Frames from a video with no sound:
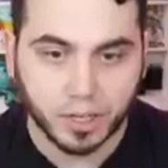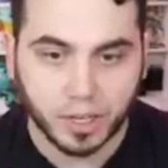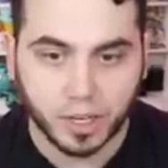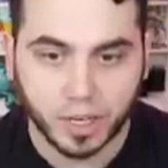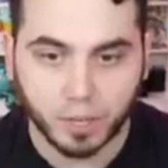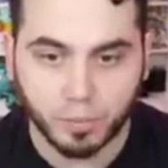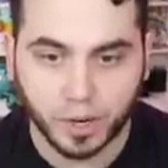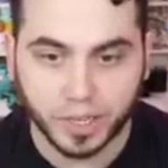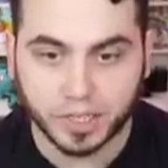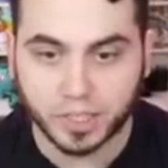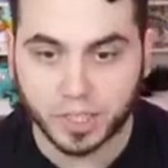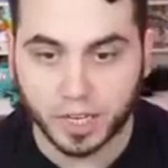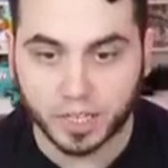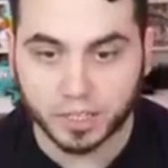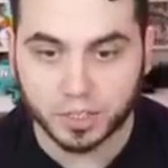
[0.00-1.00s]
And he bites
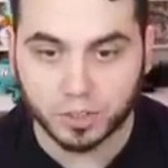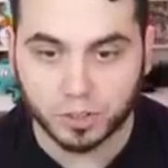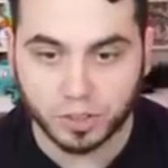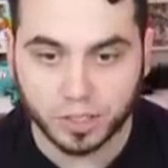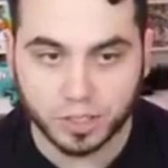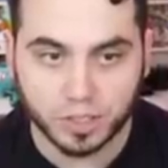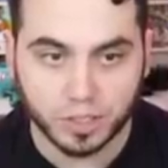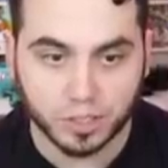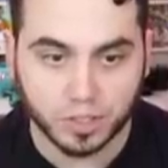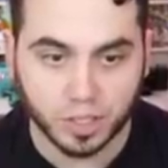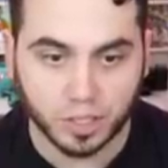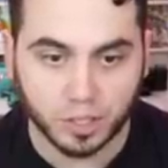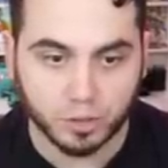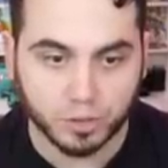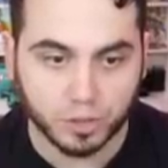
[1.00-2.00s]
again, so at least he's
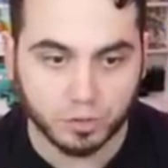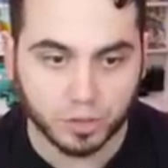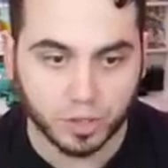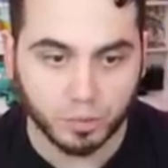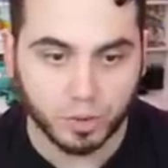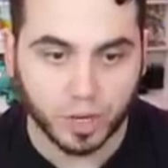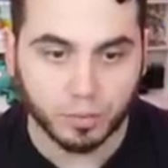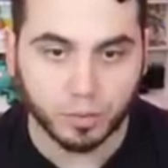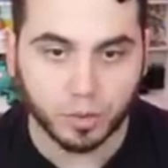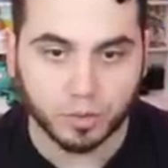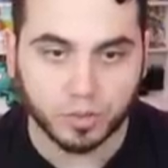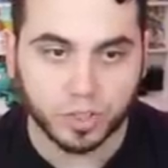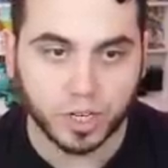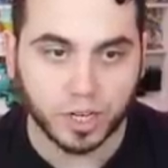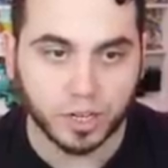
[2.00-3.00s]
like using really bad
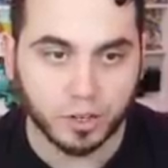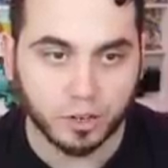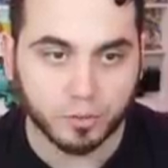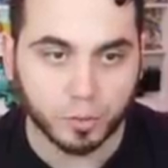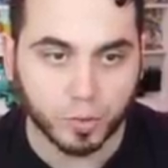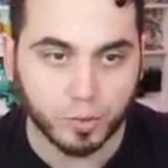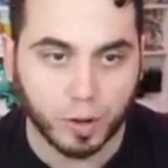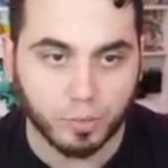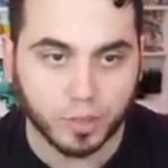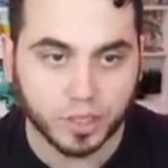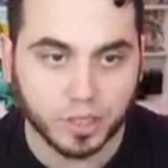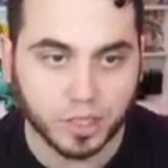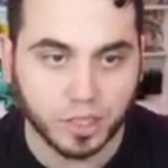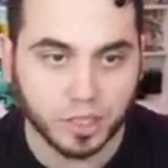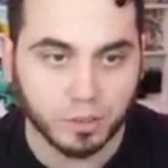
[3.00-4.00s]
moves and I don't have to worry about
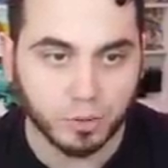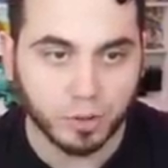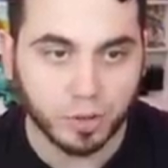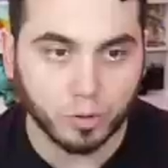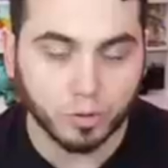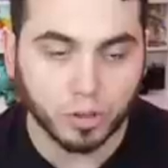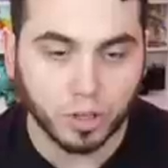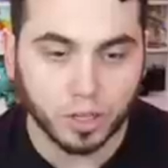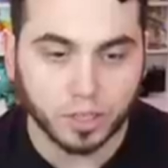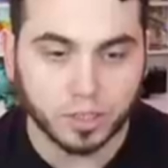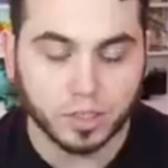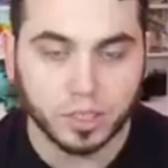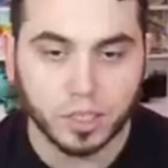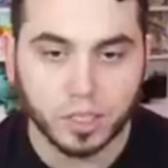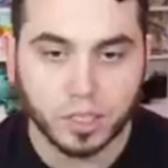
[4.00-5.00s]
missing with Hone Claws.